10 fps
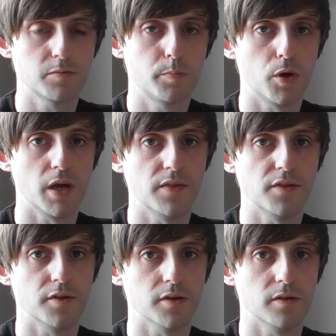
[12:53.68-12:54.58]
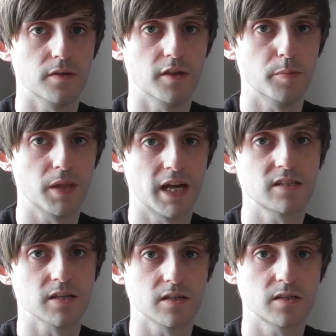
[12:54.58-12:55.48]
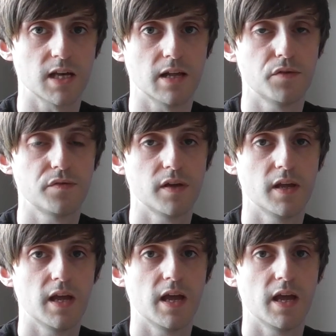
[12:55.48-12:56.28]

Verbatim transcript: that's put into the the plastic itself.